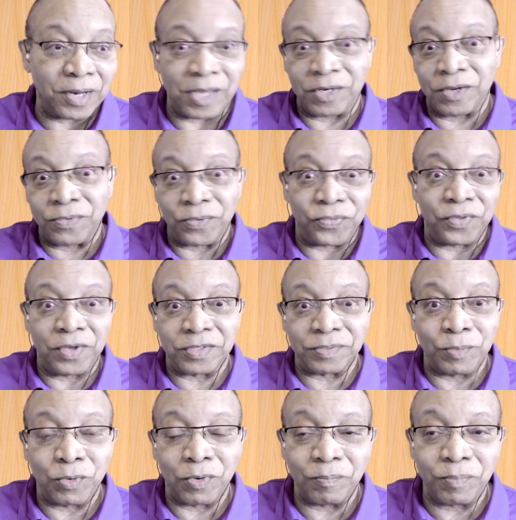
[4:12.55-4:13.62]
I had other things
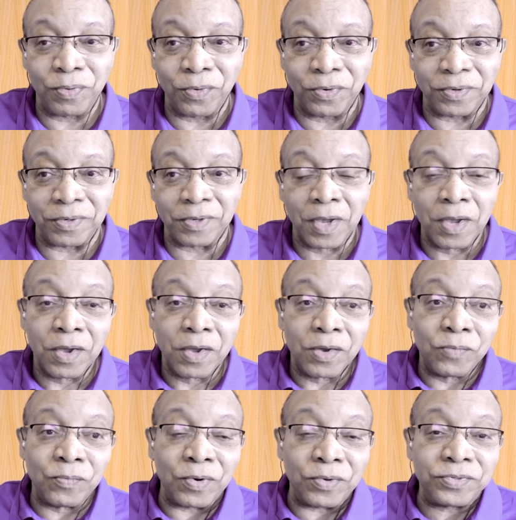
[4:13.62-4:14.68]
more important.
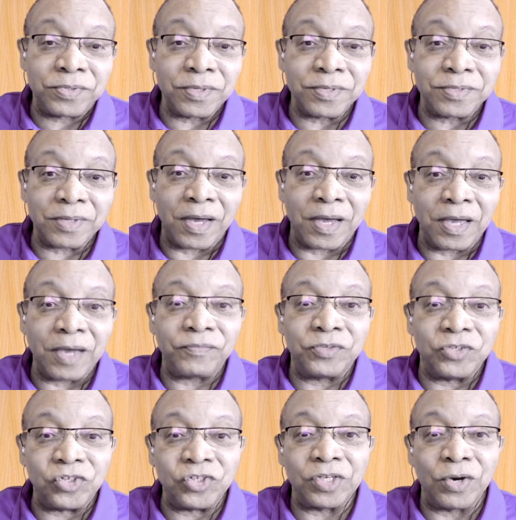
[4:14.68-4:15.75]
Well, since I have
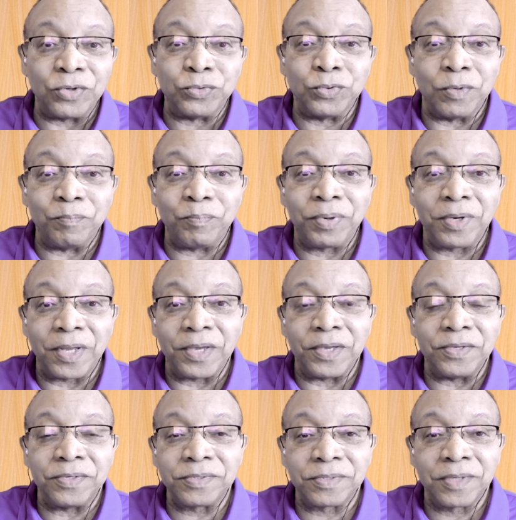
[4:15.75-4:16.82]
to shelter in
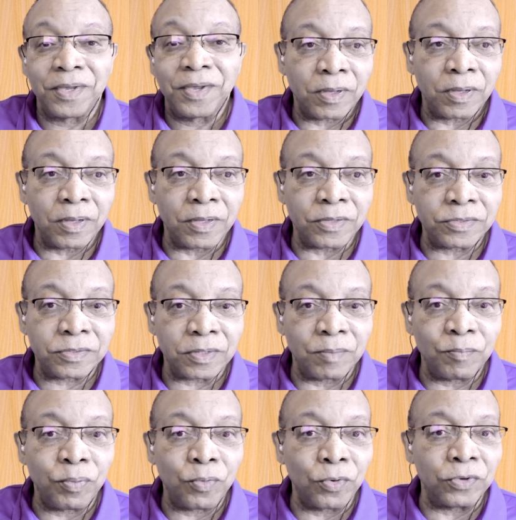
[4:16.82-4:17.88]
place, it's
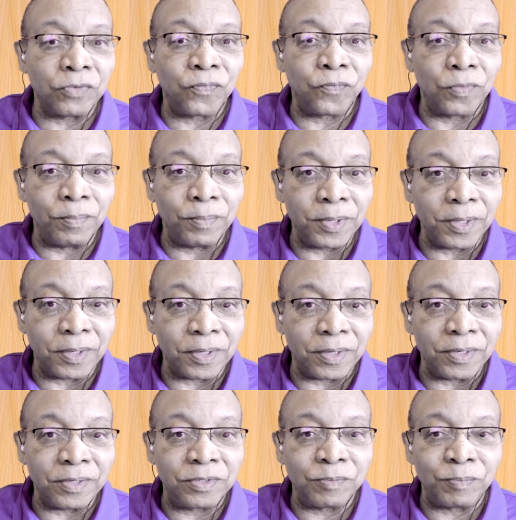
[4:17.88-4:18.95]
important for
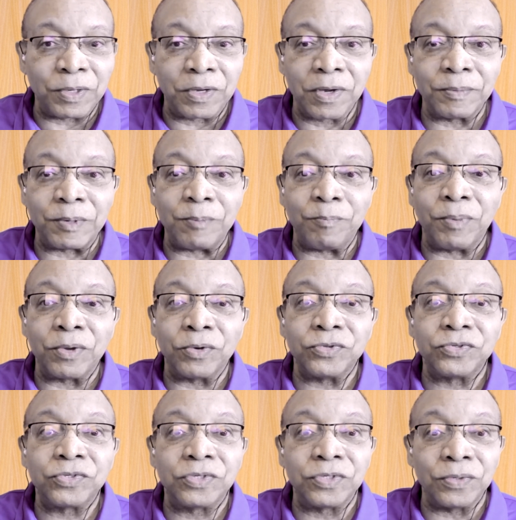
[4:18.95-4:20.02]
me to become a better
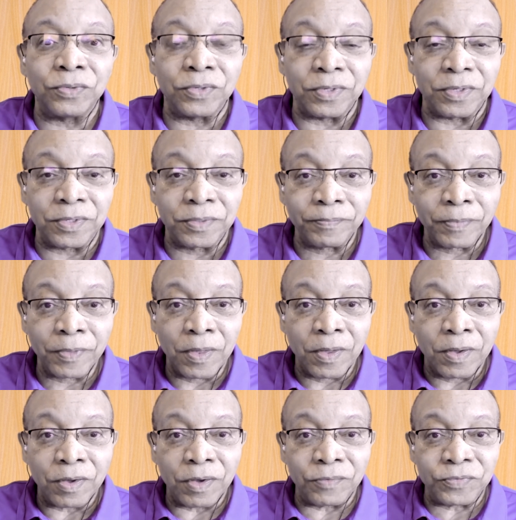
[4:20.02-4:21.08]
student
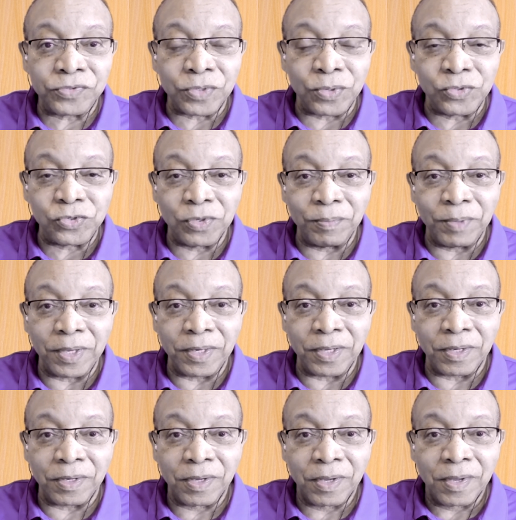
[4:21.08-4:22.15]
of social
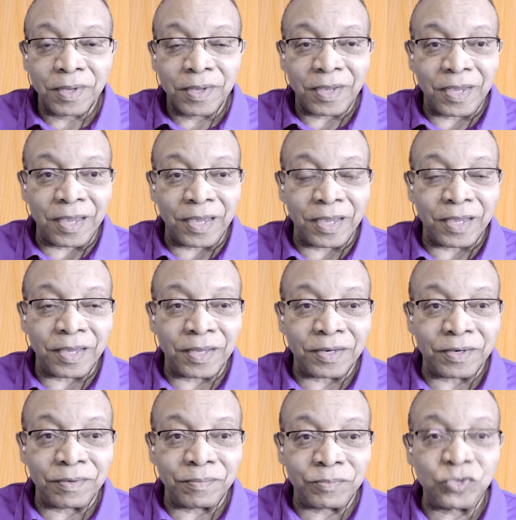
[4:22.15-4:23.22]
media
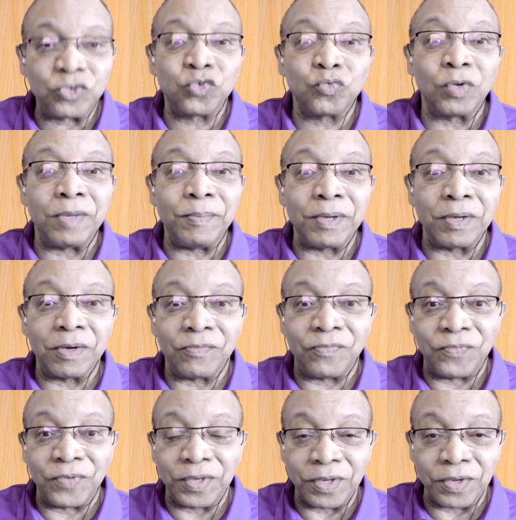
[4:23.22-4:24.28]
and streaming of
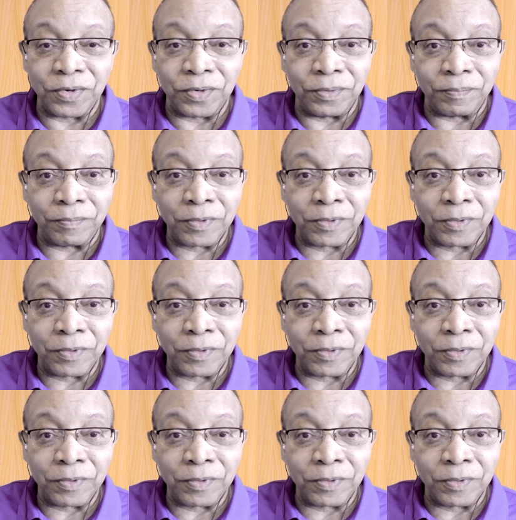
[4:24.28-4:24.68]
video.